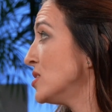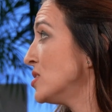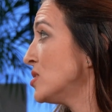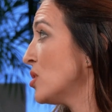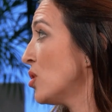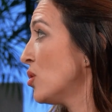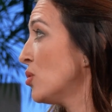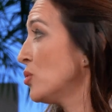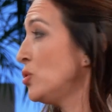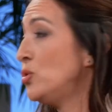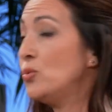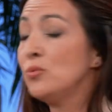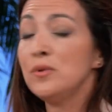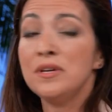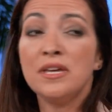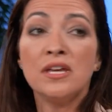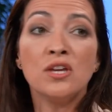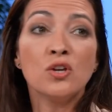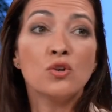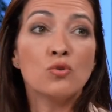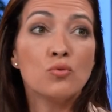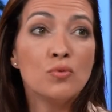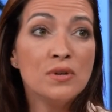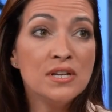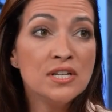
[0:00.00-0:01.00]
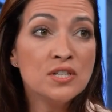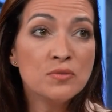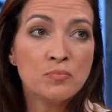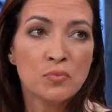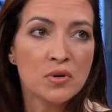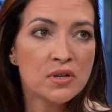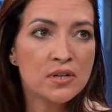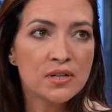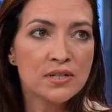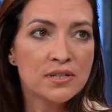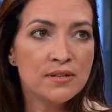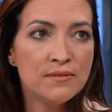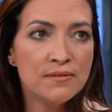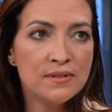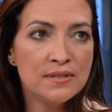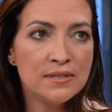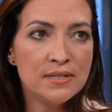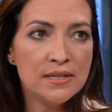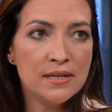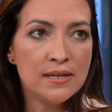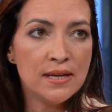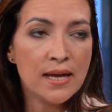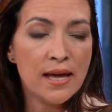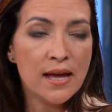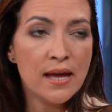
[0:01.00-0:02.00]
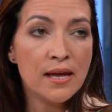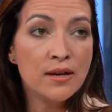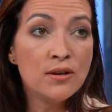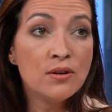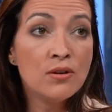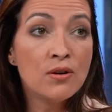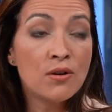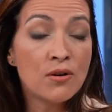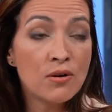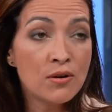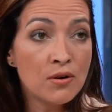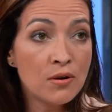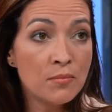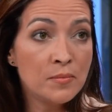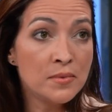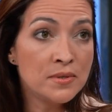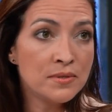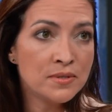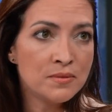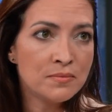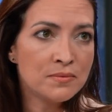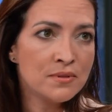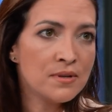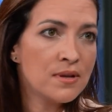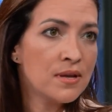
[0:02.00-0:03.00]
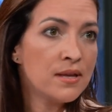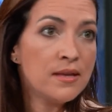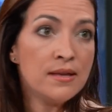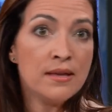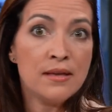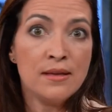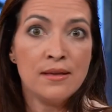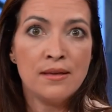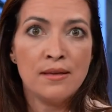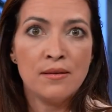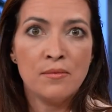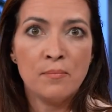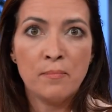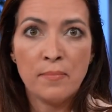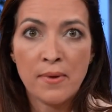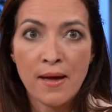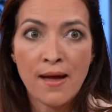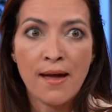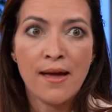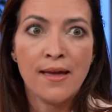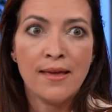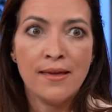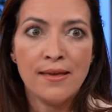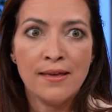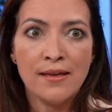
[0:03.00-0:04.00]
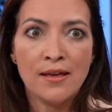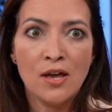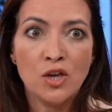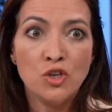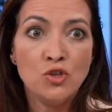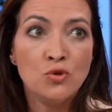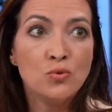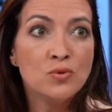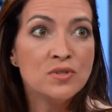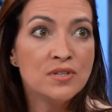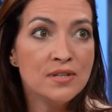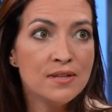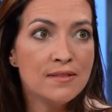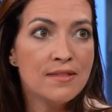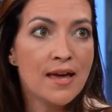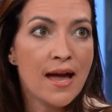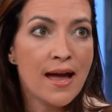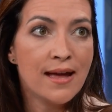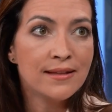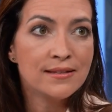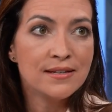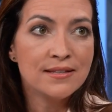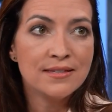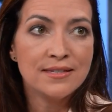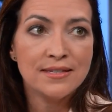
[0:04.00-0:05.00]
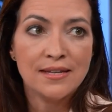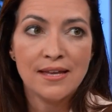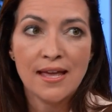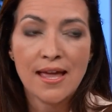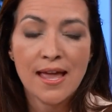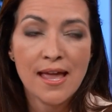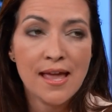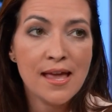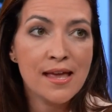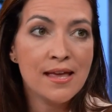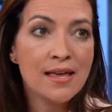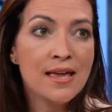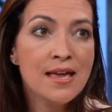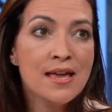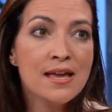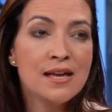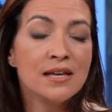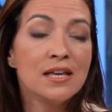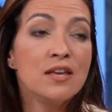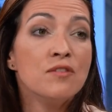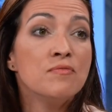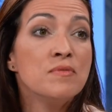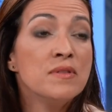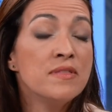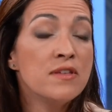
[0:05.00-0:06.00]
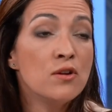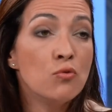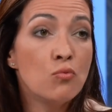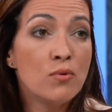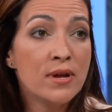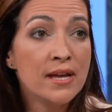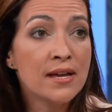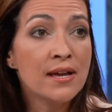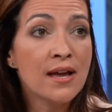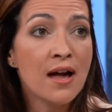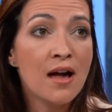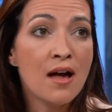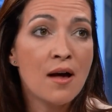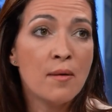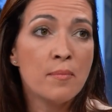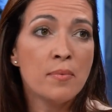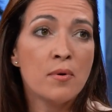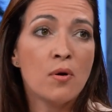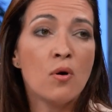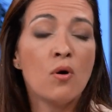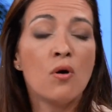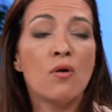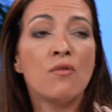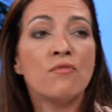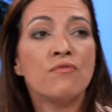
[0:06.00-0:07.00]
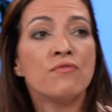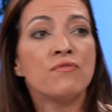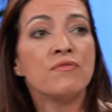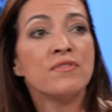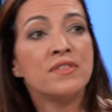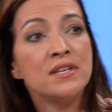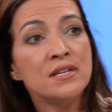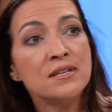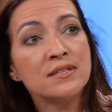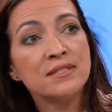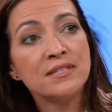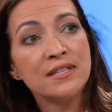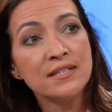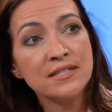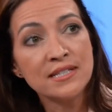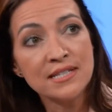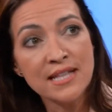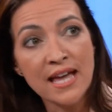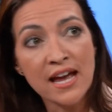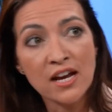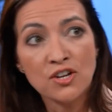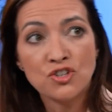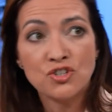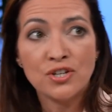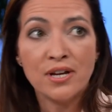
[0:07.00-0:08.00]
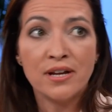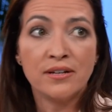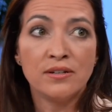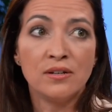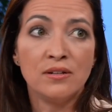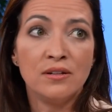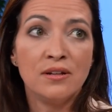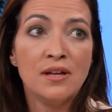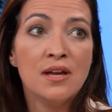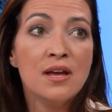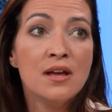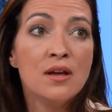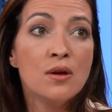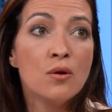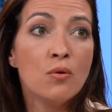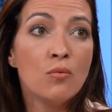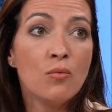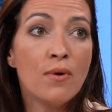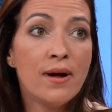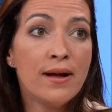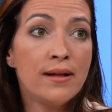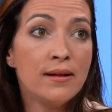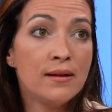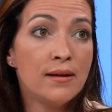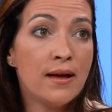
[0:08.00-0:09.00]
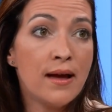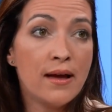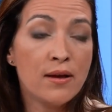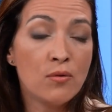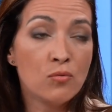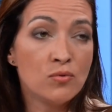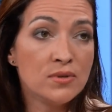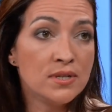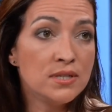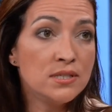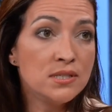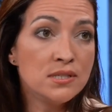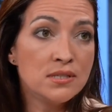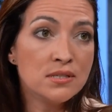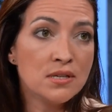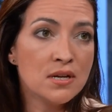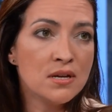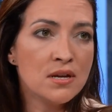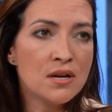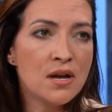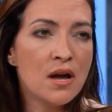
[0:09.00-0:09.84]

So you increase productivity enormously by using that and say, hey, give me the recap of this Slack channel while I was